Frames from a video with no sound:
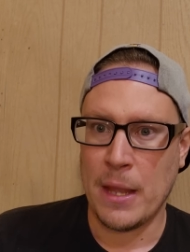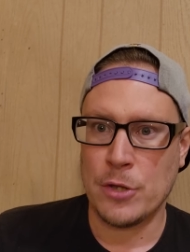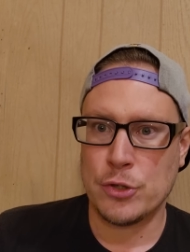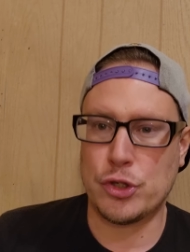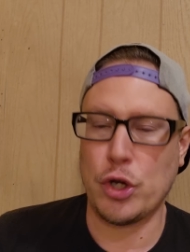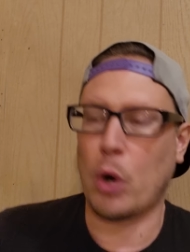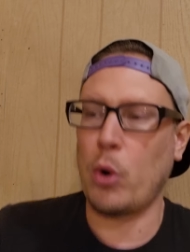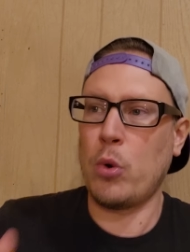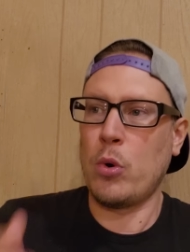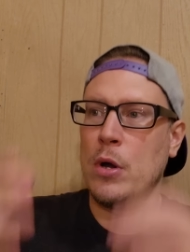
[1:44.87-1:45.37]

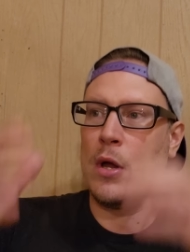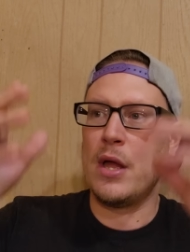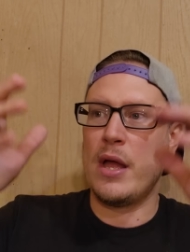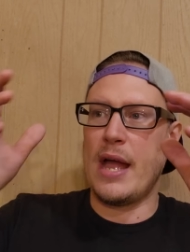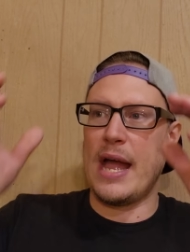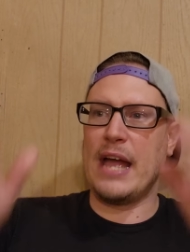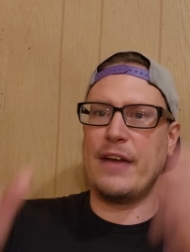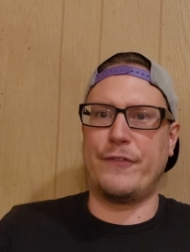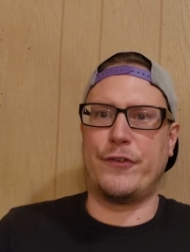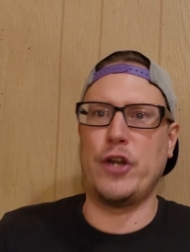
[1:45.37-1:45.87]
So
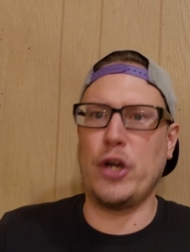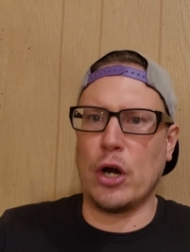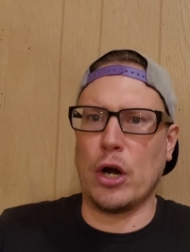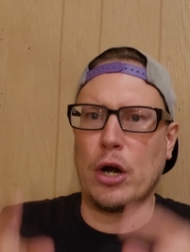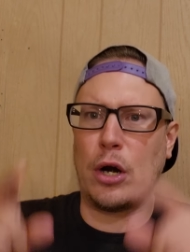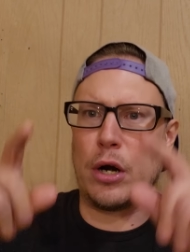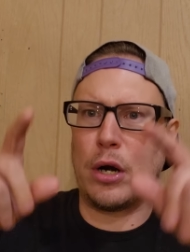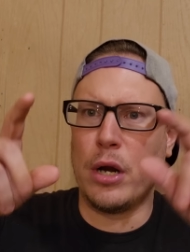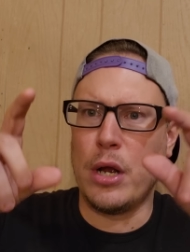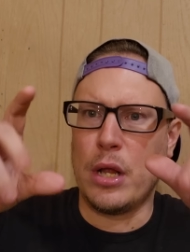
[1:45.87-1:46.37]
if
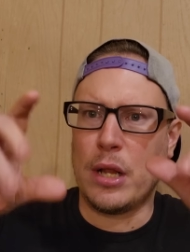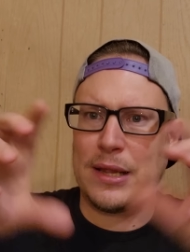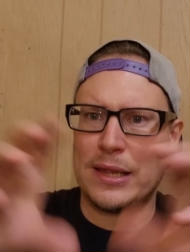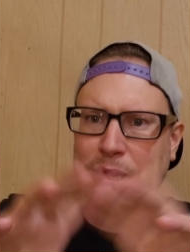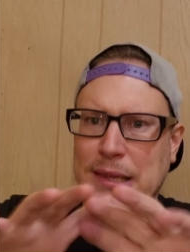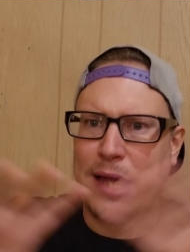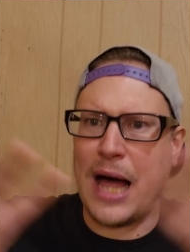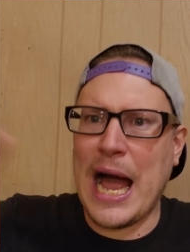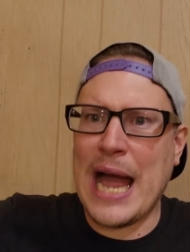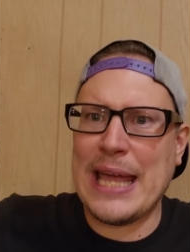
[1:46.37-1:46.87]
you're
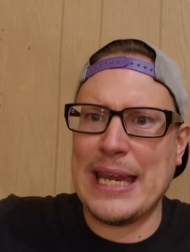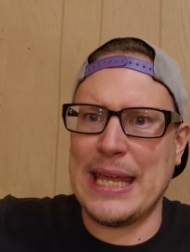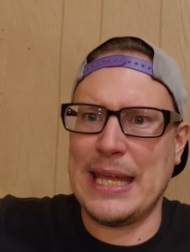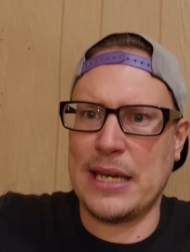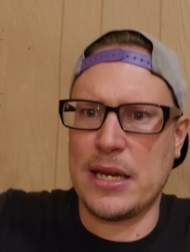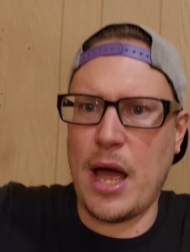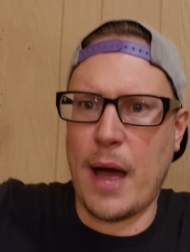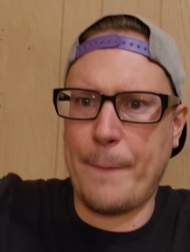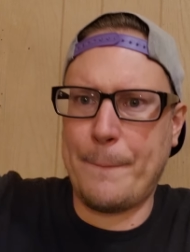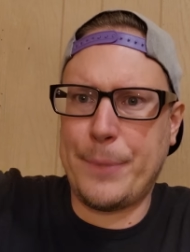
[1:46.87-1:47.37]

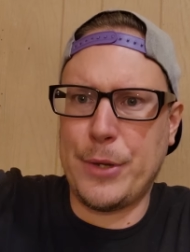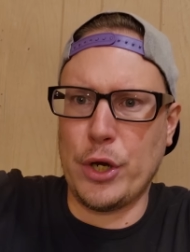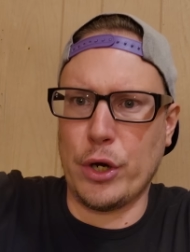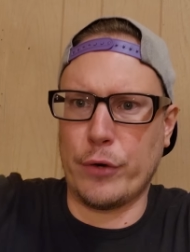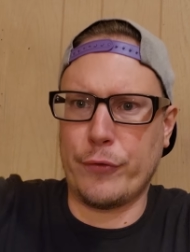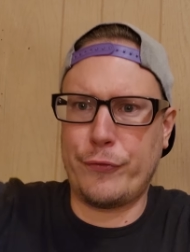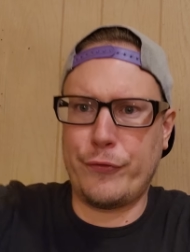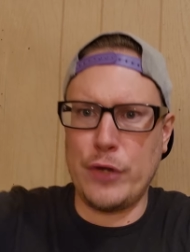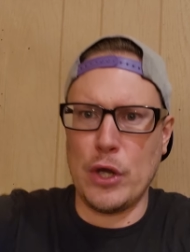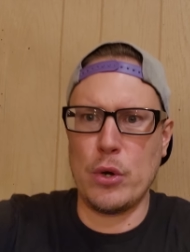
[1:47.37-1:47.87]
lining up
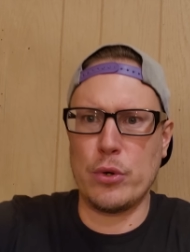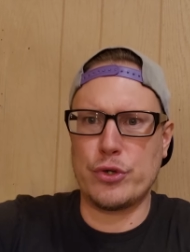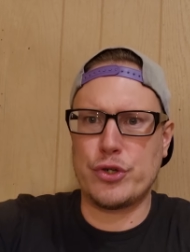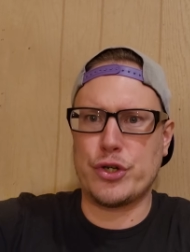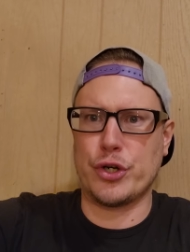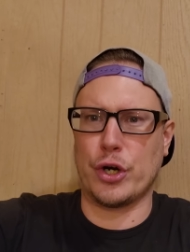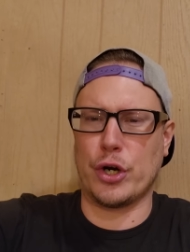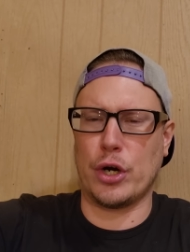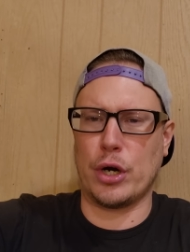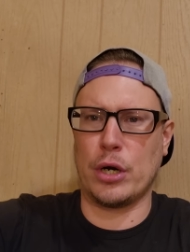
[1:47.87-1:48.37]
your
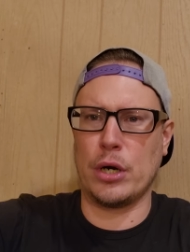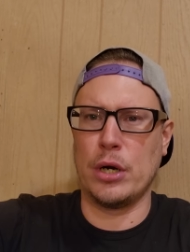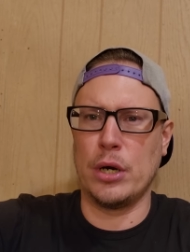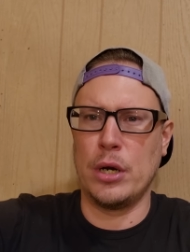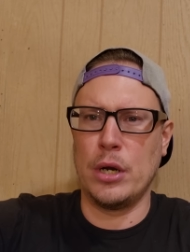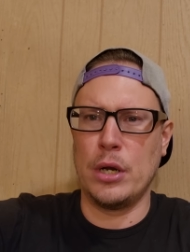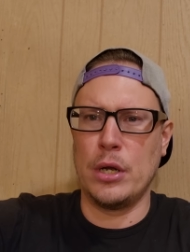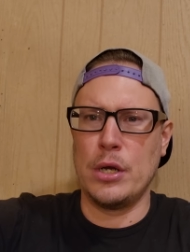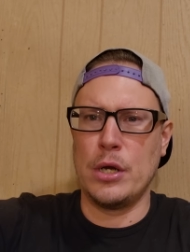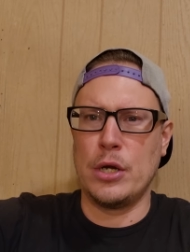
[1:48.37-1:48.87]
future
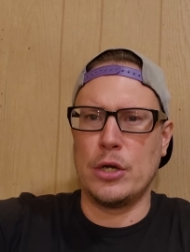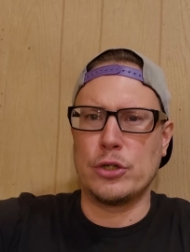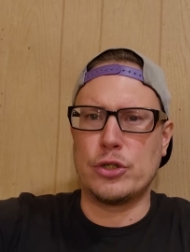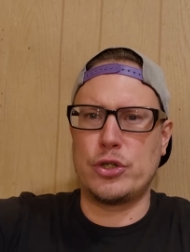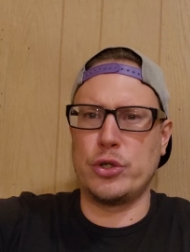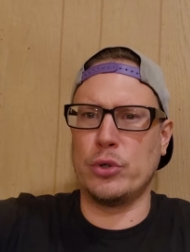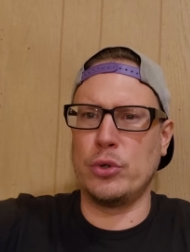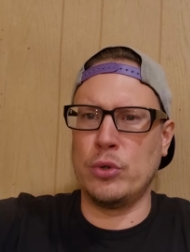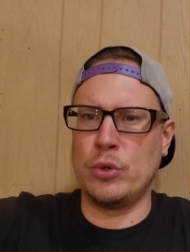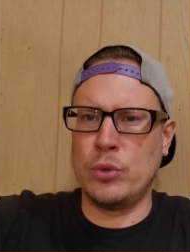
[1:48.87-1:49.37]

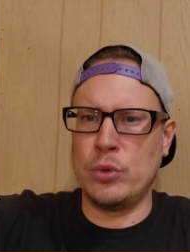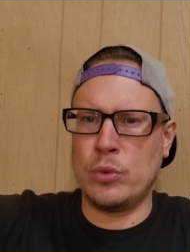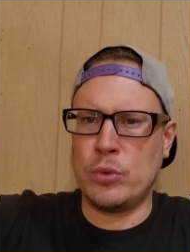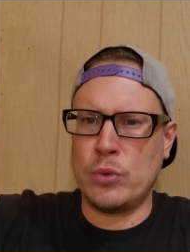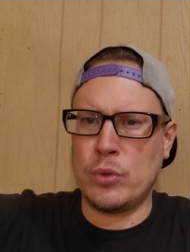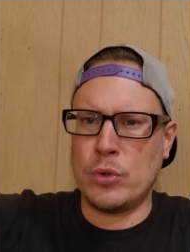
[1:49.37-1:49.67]
to